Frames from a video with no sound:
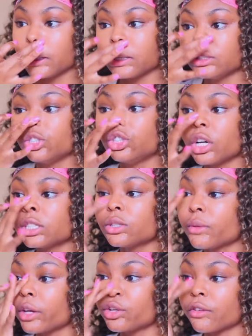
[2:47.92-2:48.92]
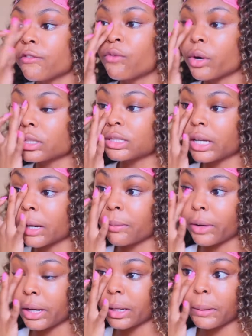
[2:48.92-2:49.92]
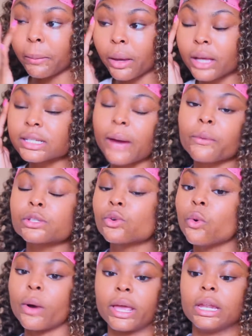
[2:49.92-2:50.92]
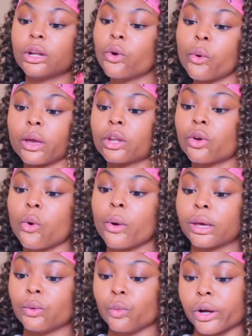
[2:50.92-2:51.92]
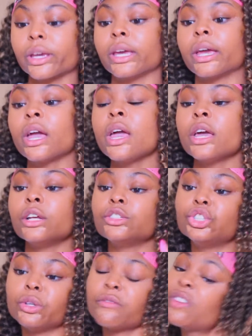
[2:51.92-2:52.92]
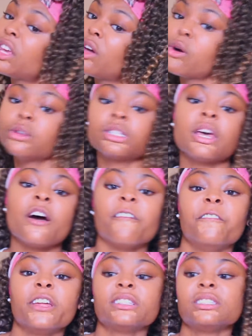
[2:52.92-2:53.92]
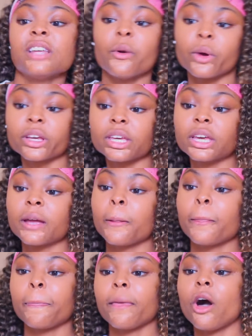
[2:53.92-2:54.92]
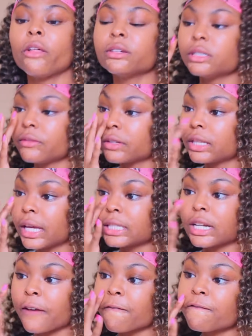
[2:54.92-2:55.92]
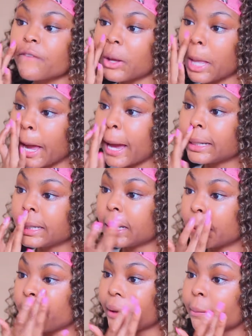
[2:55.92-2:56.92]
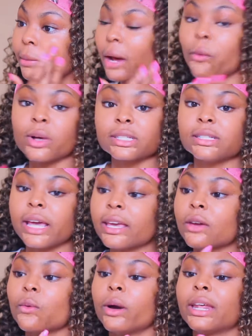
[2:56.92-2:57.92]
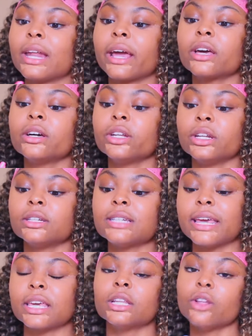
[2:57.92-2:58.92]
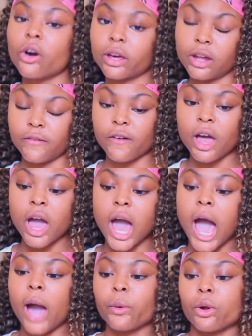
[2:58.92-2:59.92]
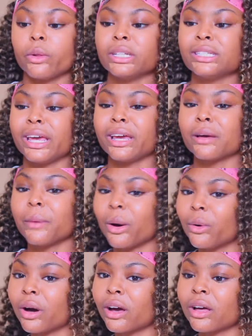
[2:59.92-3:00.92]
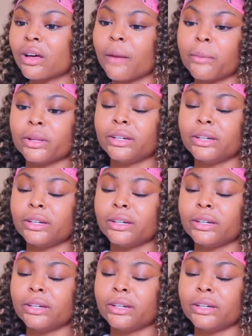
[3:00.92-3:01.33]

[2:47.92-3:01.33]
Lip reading: just so that you're forced to take a break. Because I was going and working, shooting videos, events, networking, all these different things, and I felt like I needed a break, but I wasn't taking one, and I couldn't take it long enough. I would only take about a couple of